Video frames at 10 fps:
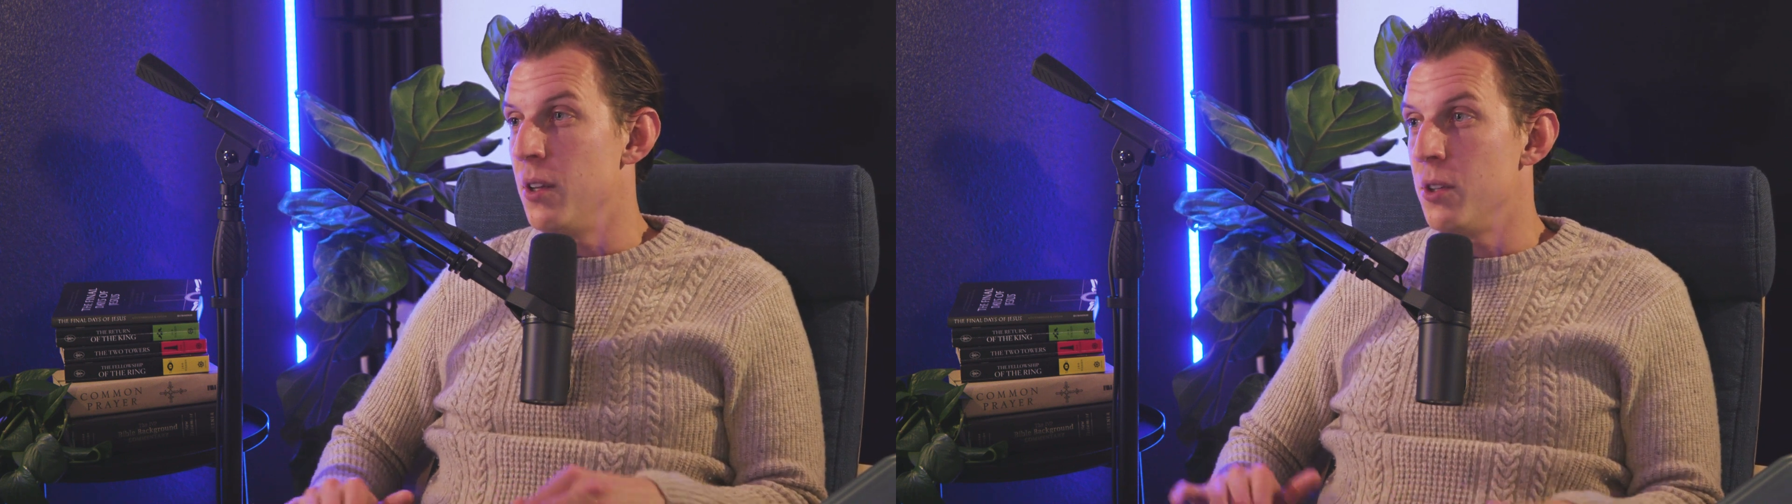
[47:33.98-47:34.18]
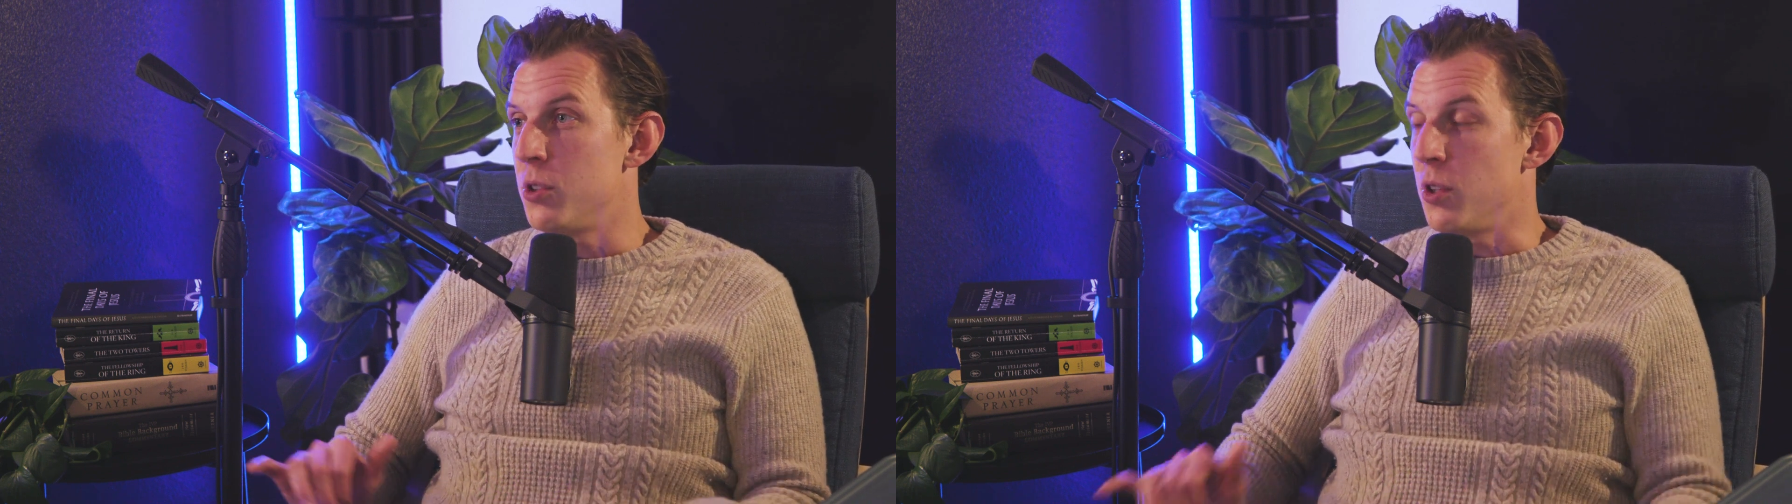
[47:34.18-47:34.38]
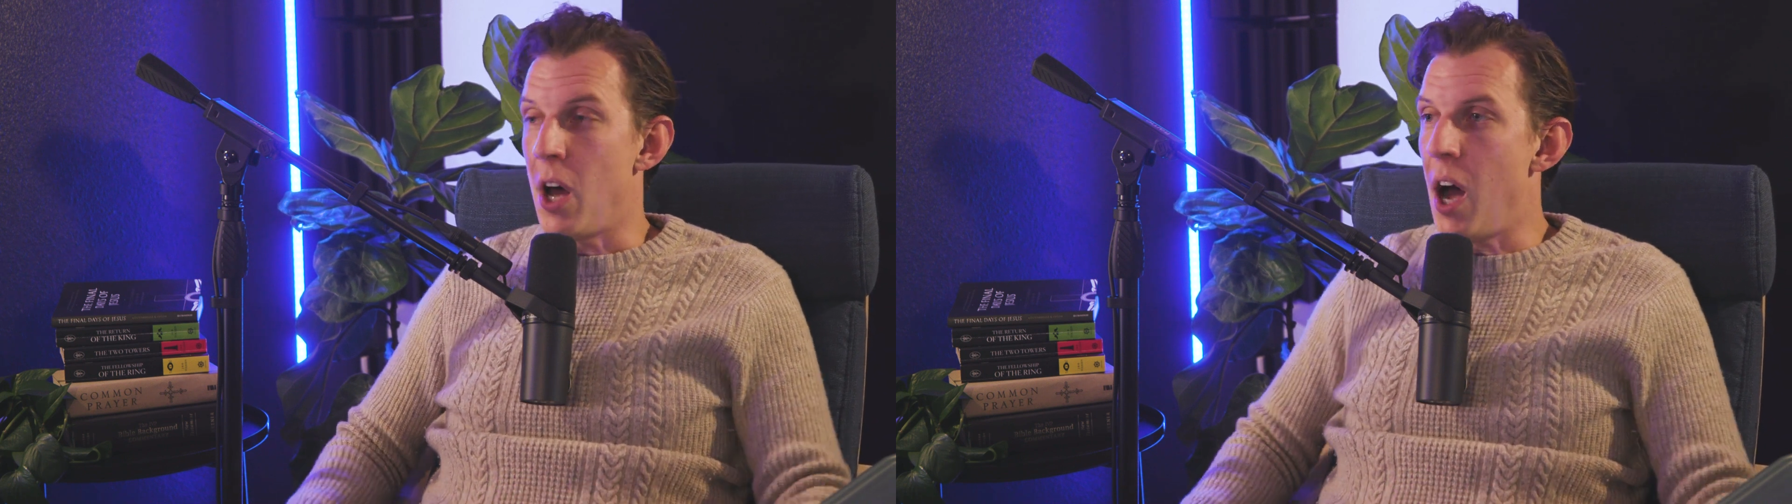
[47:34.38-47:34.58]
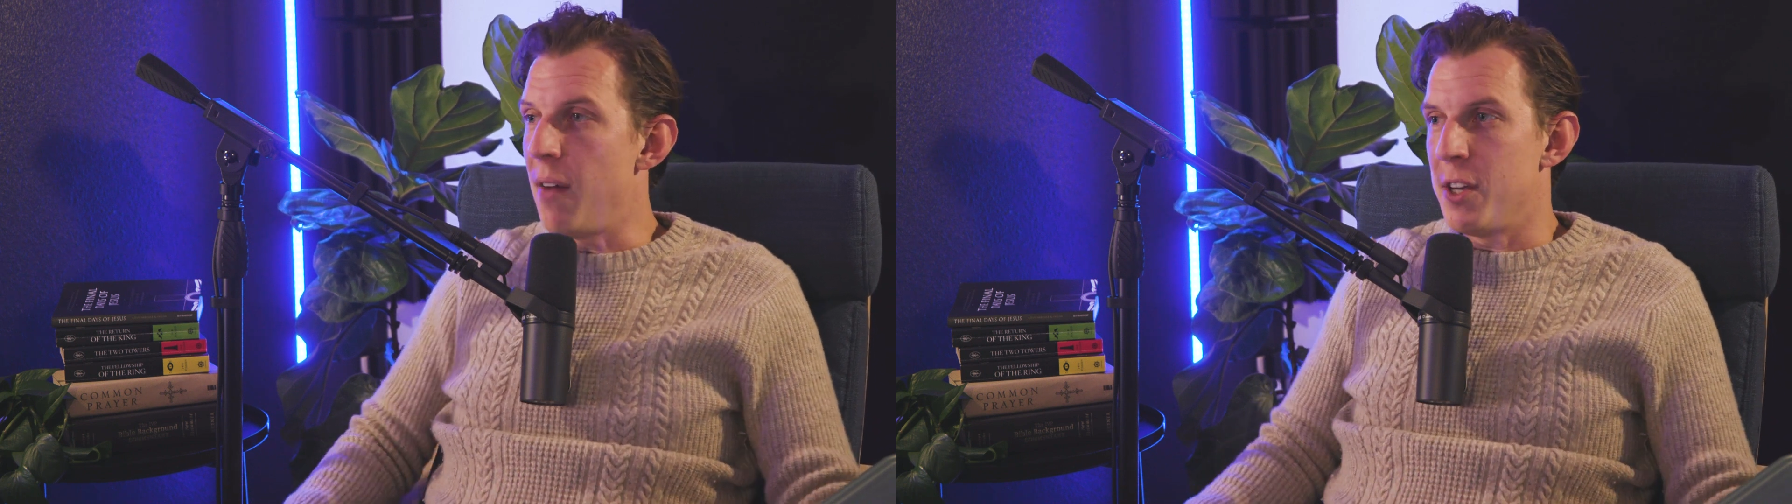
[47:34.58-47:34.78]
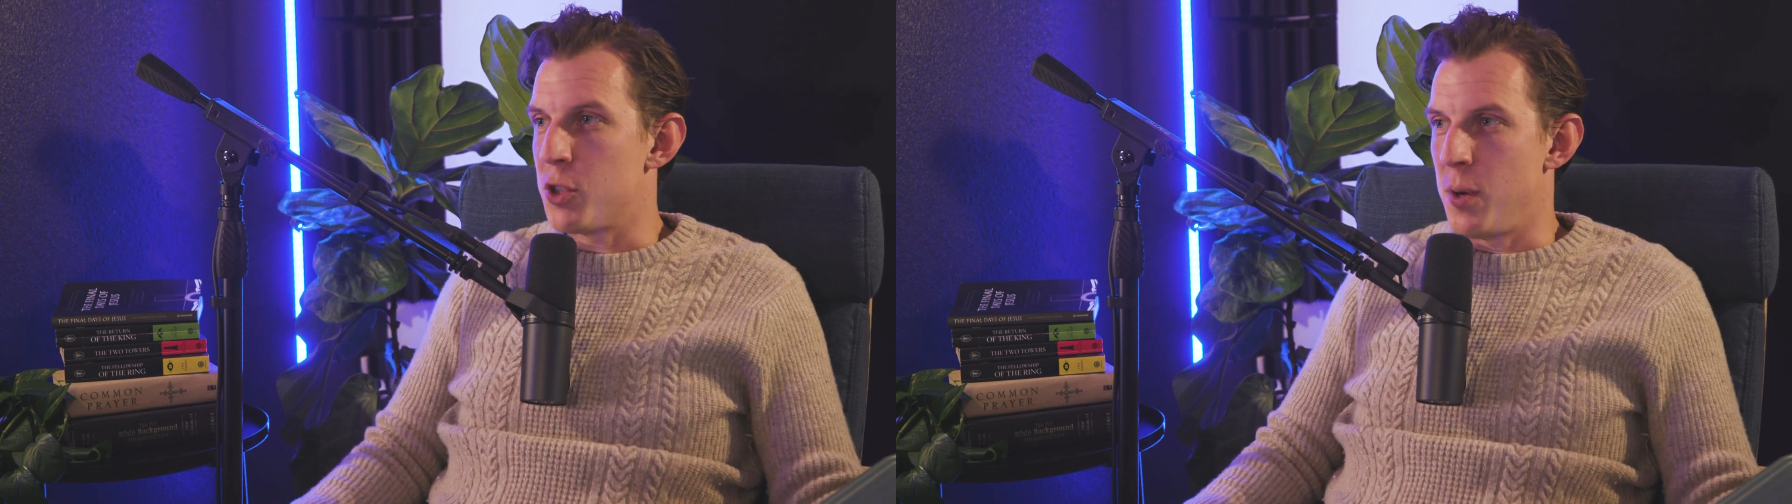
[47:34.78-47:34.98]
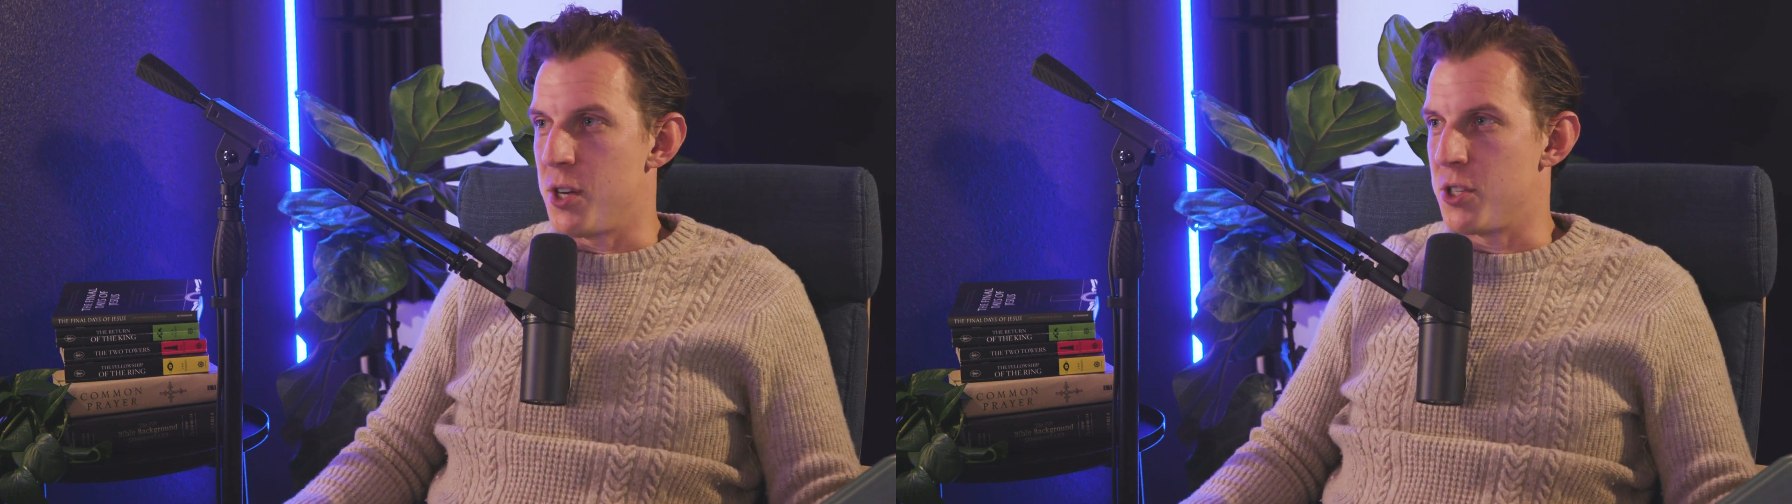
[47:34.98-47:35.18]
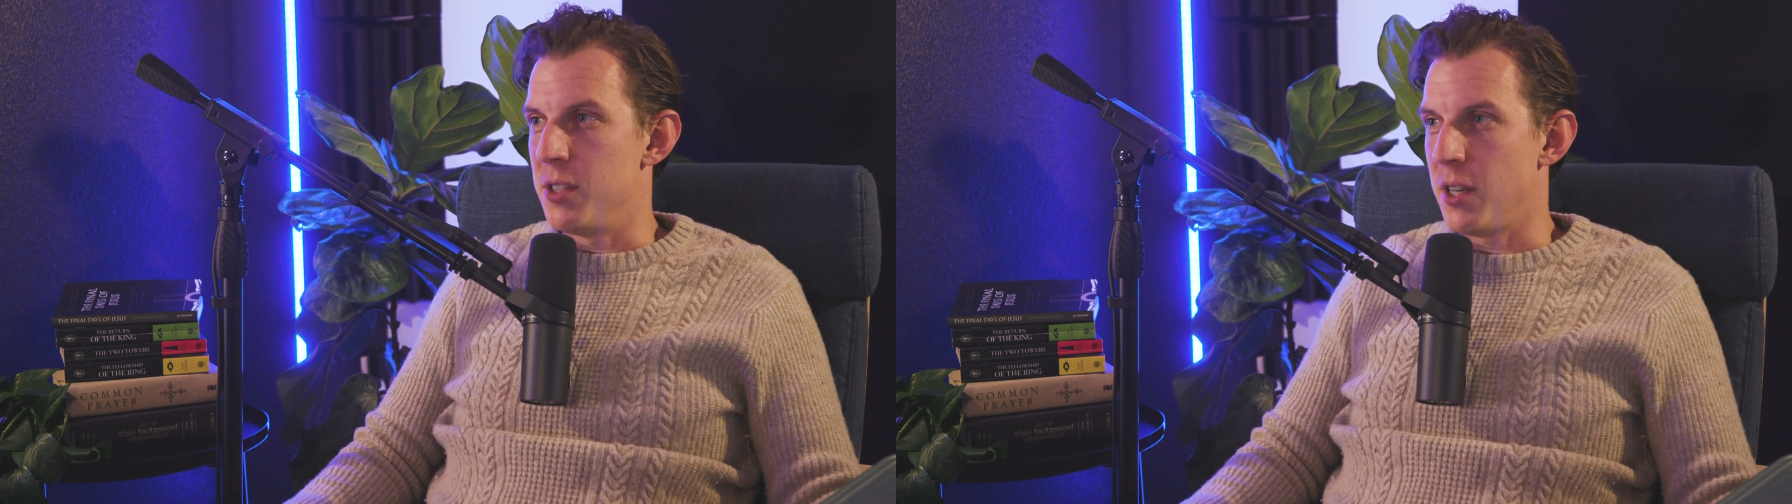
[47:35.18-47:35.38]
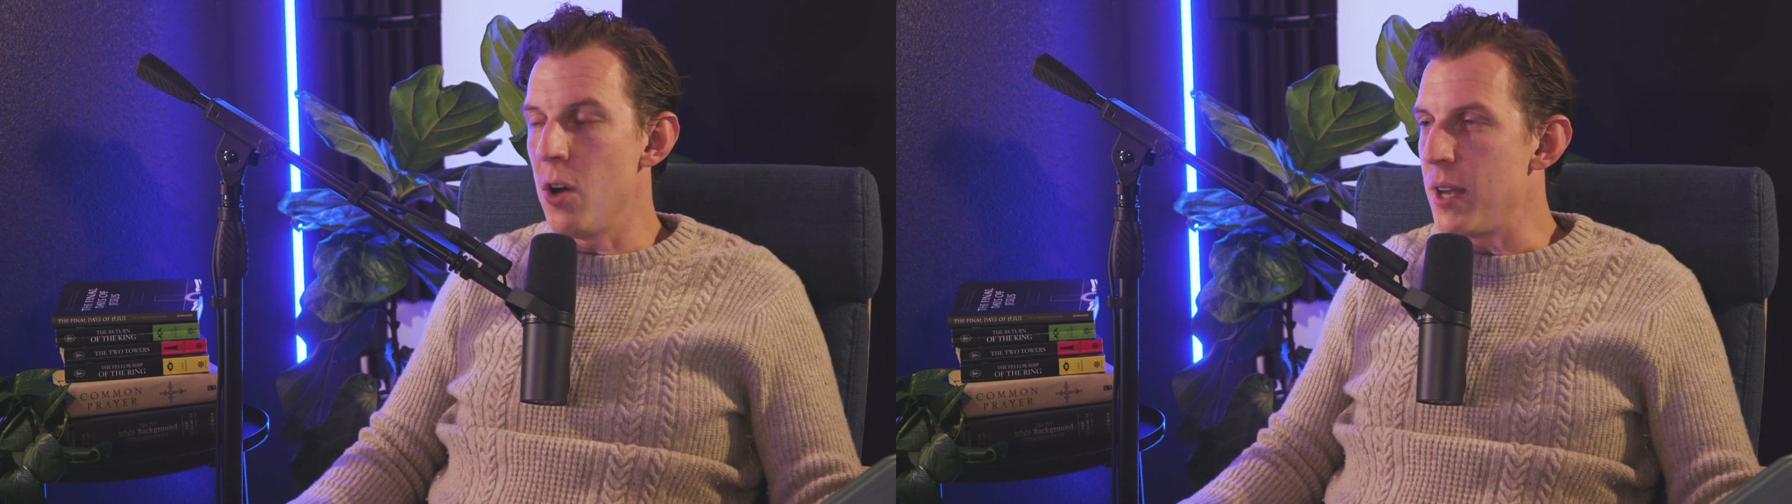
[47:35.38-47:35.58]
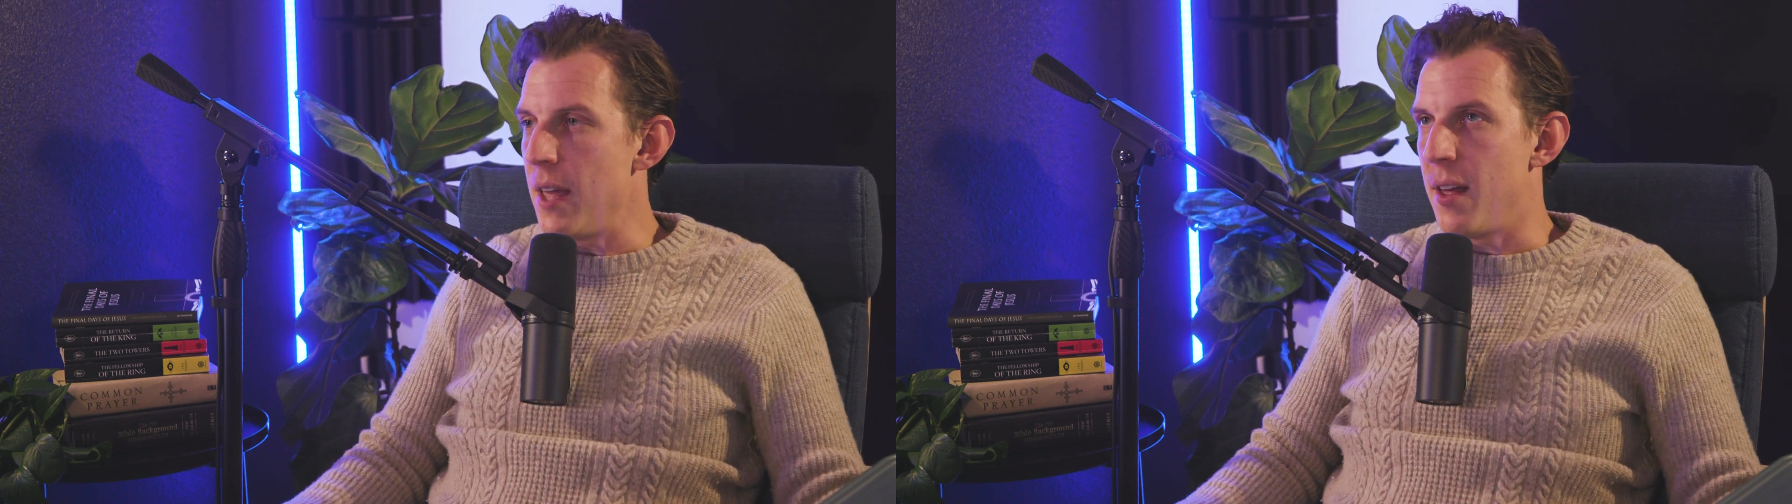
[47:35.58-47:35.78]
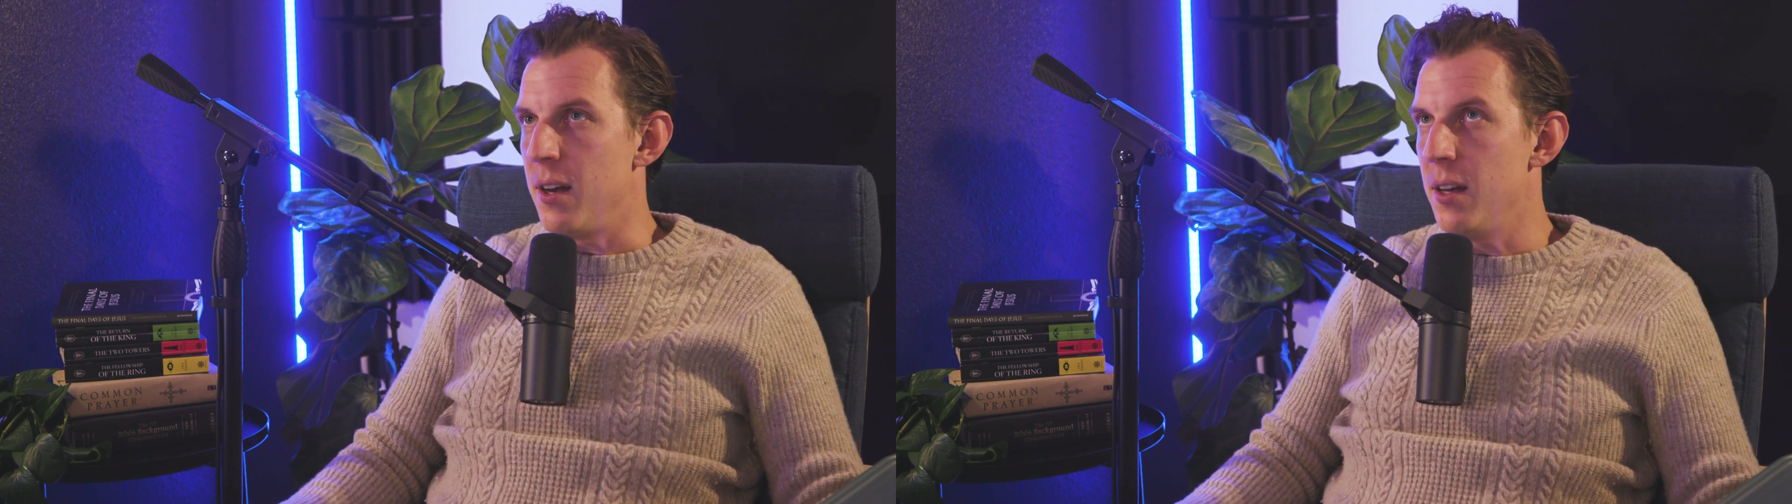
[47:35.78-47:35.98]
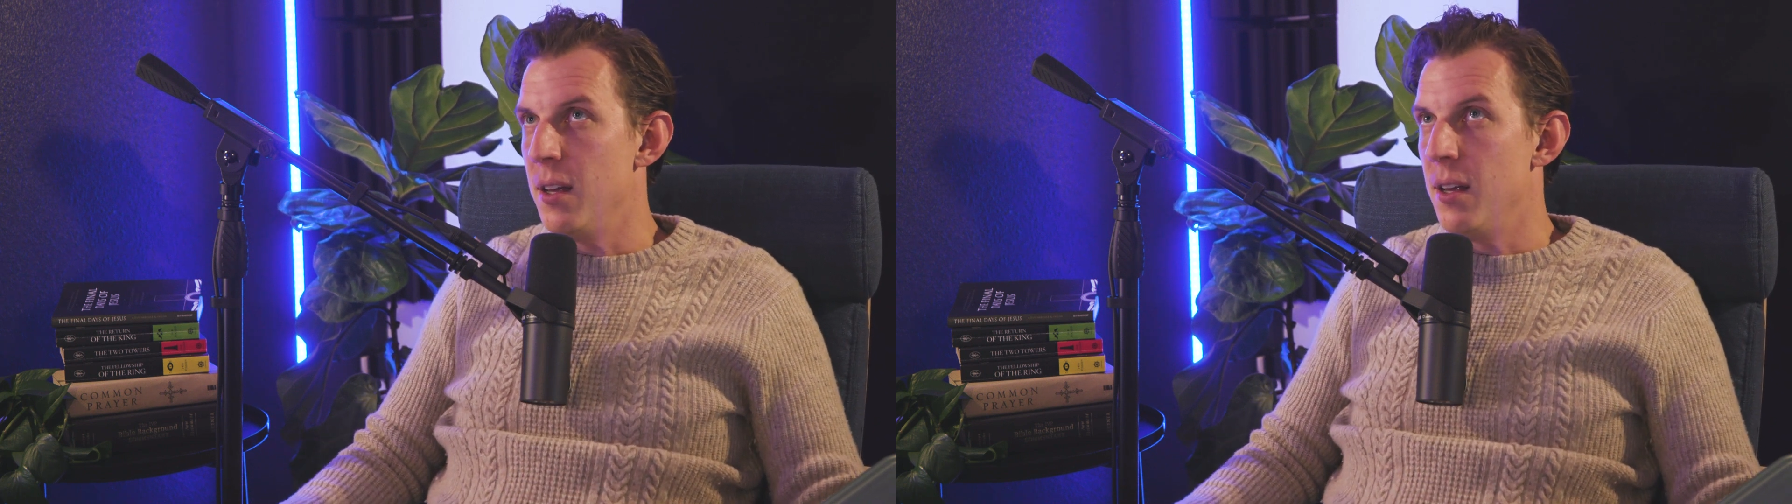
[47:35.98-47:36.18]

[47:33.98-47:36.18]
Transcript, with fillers: So the obvious question is like, okay then,